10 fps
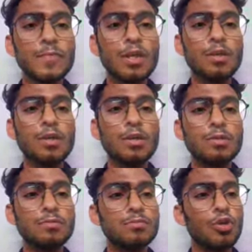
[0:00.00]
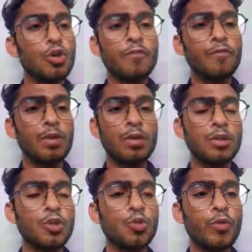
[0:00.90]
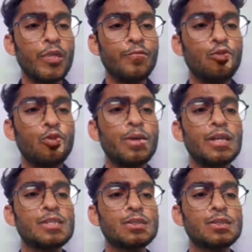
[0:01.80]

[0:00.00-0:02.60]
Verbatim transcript: uh, of uh, 224 bits,